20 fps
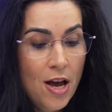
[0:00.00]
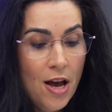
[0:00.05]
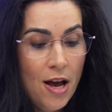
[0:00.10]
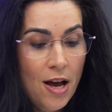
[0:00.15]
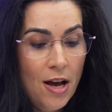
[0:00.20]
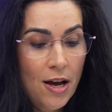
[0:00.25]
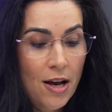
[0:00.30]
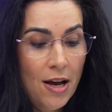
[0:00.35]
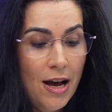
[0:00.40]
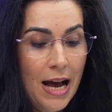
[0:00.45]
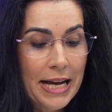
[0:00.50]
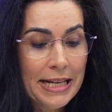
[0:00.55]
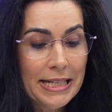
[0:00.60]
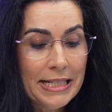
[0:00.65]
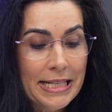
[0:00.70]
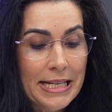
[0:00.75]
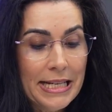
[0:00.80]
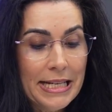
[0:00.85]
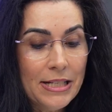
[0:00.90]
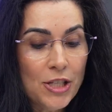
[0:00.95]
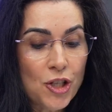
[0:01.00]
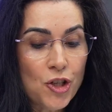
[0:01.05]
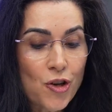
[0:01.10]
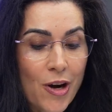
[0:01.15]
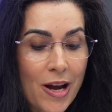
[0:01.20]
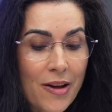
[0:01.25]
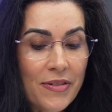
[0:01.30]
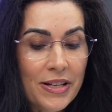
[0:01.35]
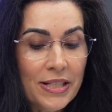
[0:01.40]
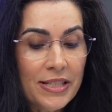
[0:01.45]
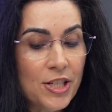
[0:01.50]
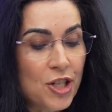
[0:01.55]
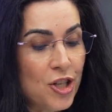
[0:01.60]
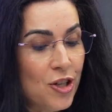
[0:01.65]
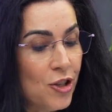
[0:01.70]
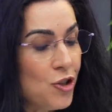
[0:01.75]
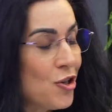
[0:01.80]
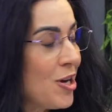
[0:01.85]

uh, IT is driving digital